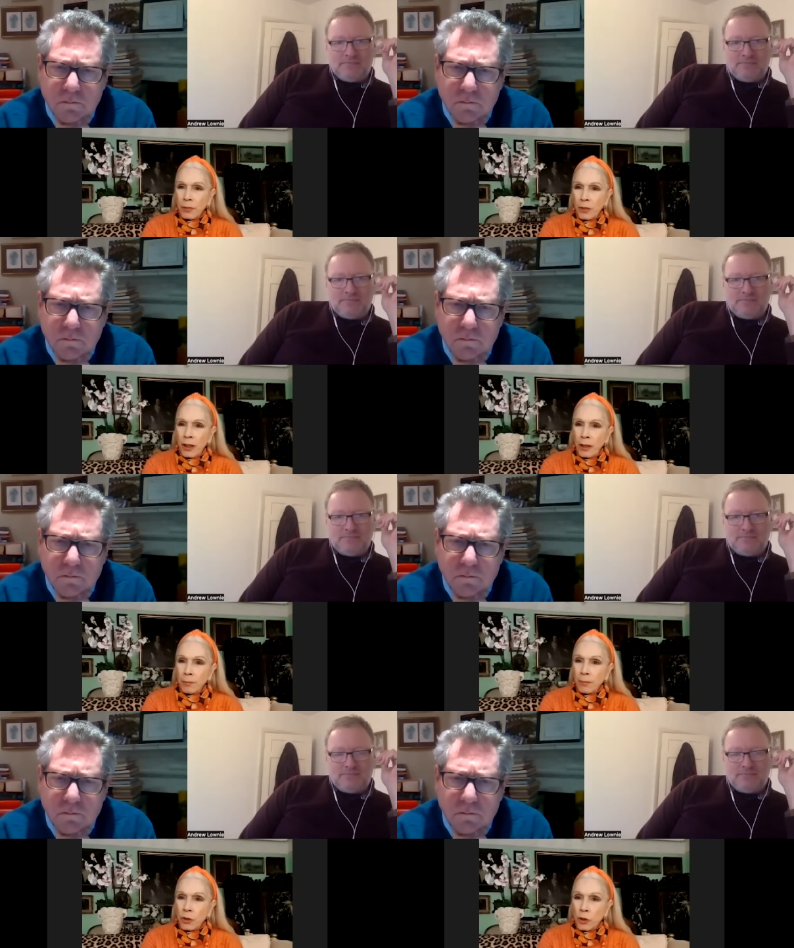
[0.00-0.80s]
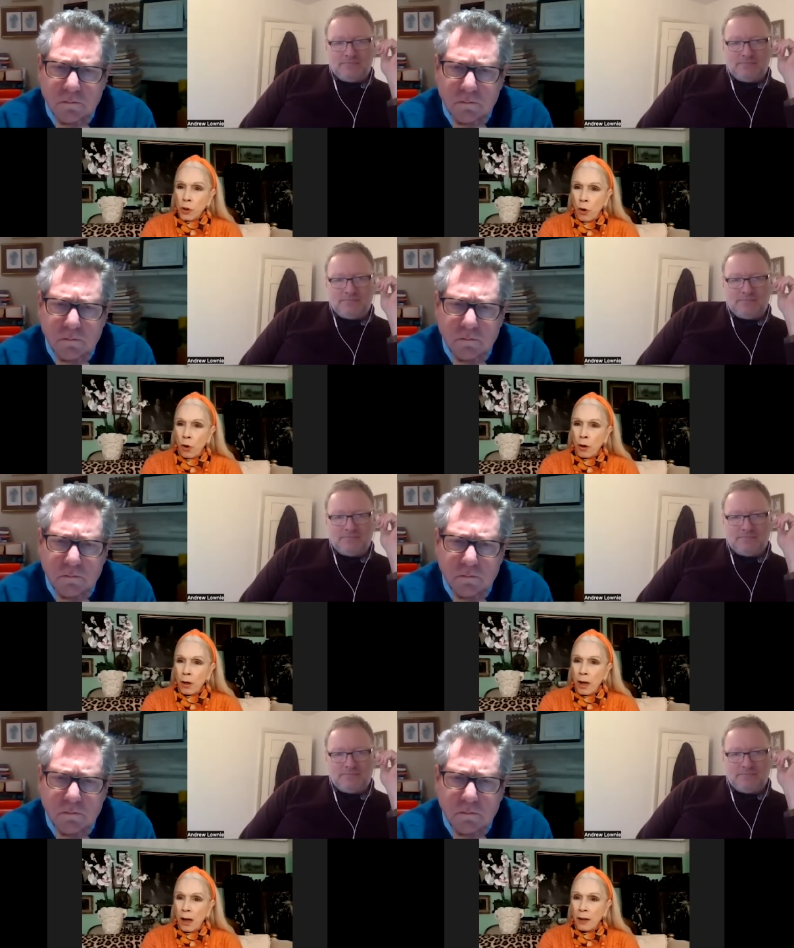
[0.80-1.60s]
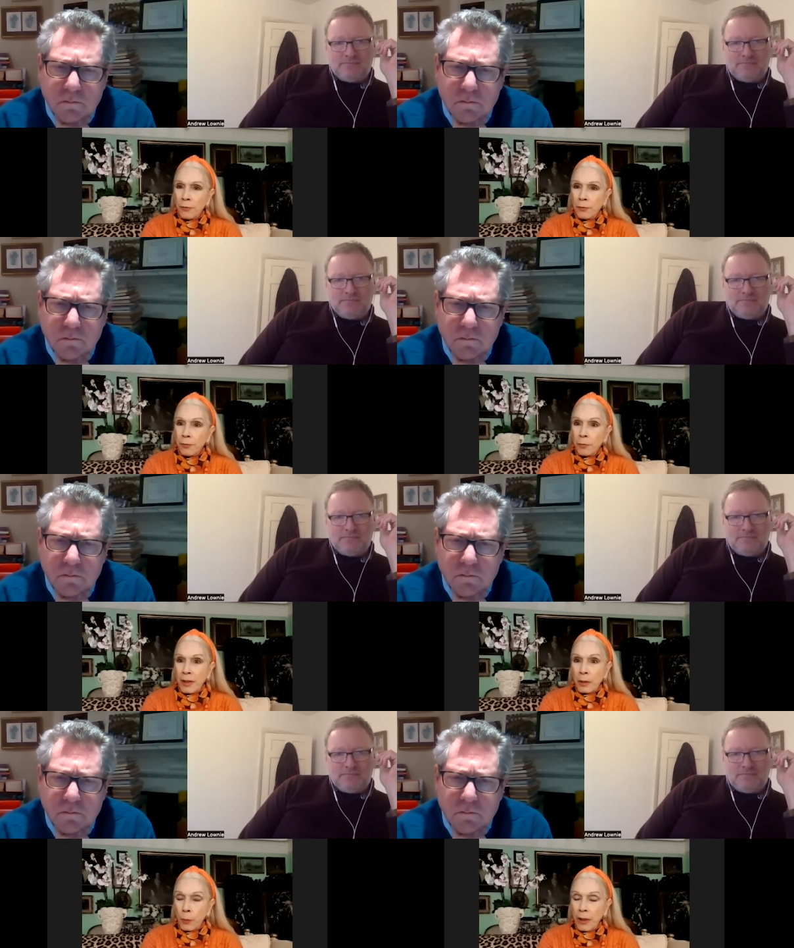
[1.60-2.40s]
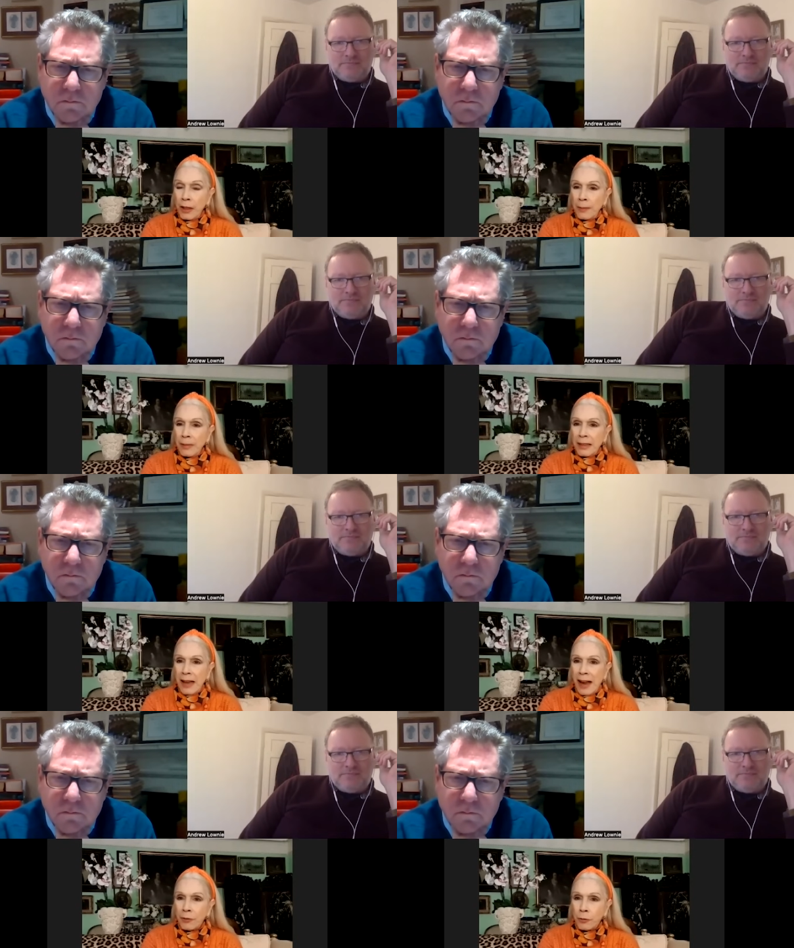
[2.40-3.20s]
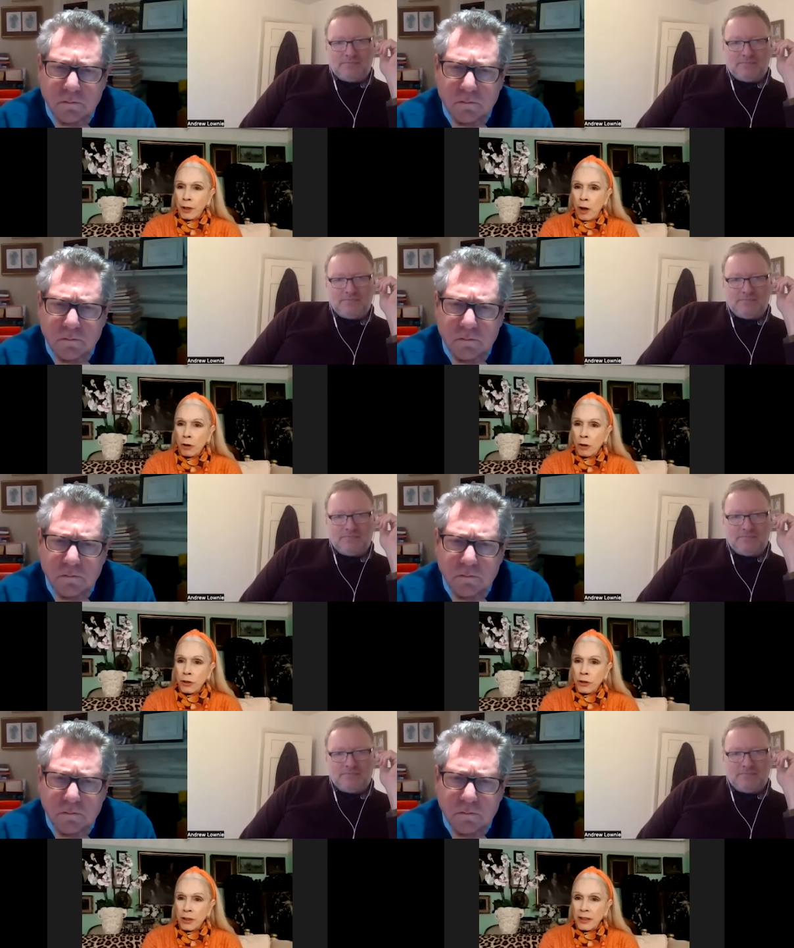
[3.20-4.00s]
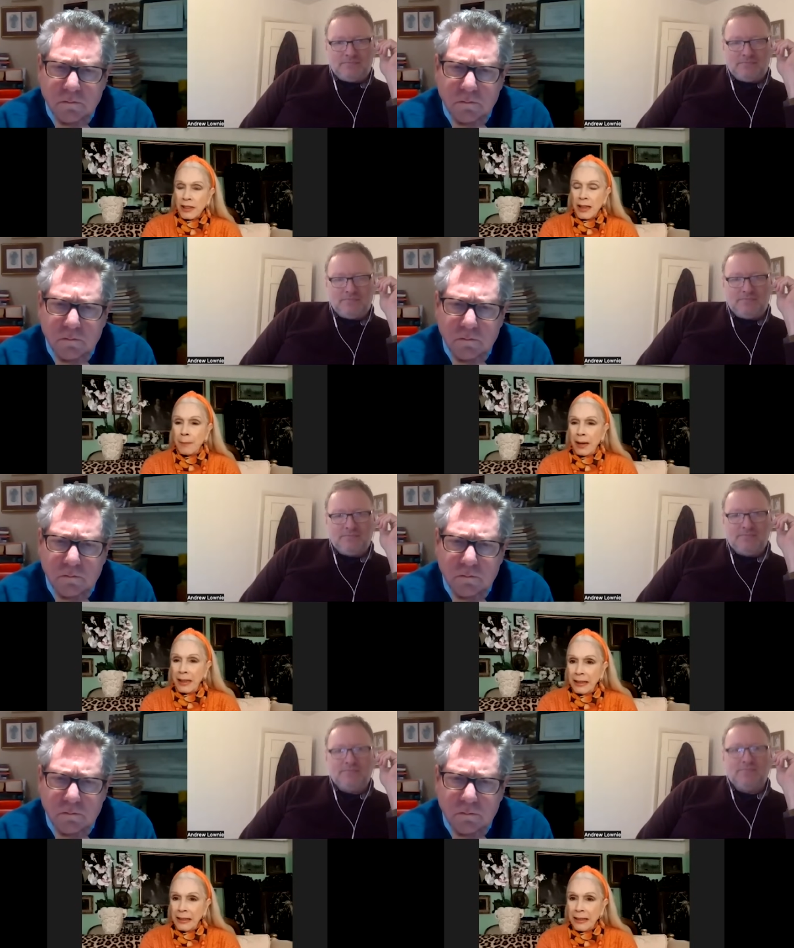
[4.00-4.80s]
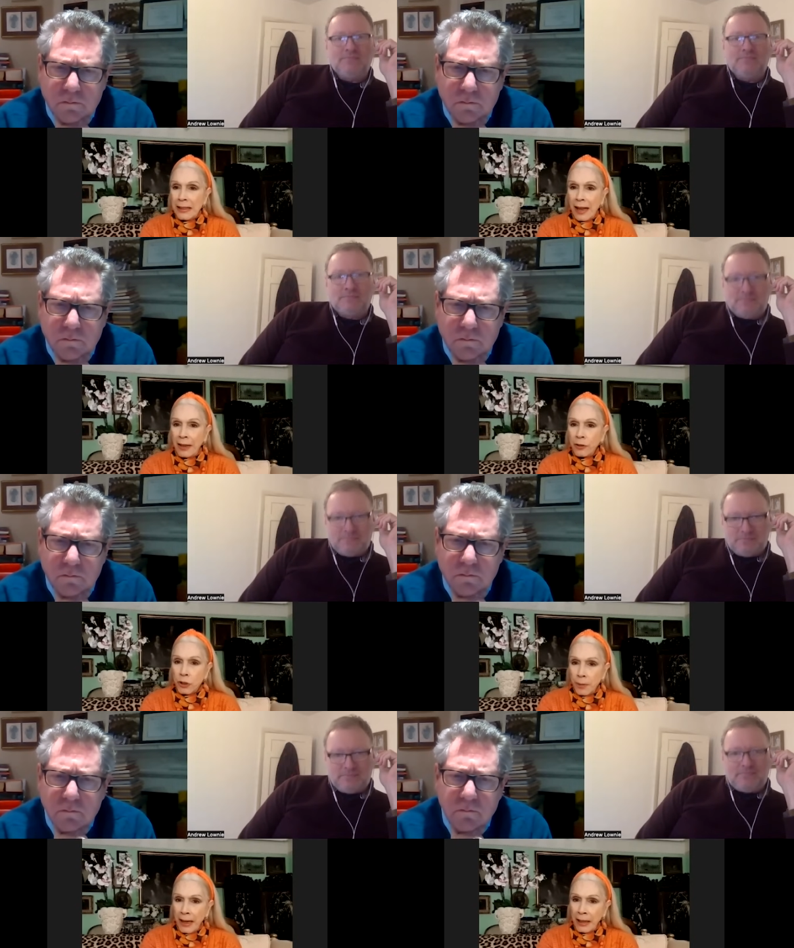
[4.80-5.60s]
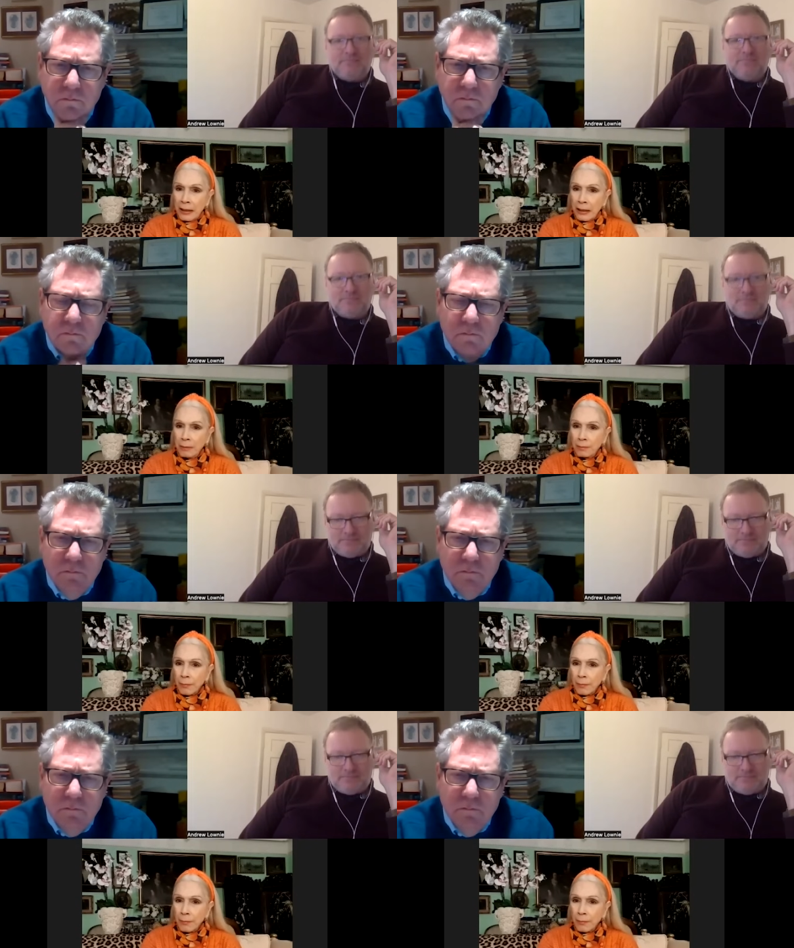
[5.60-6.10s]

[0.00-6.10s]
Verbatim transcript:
Speaker 1: the tour of that William and Catherine undertook in, say, Belize and Jamaica.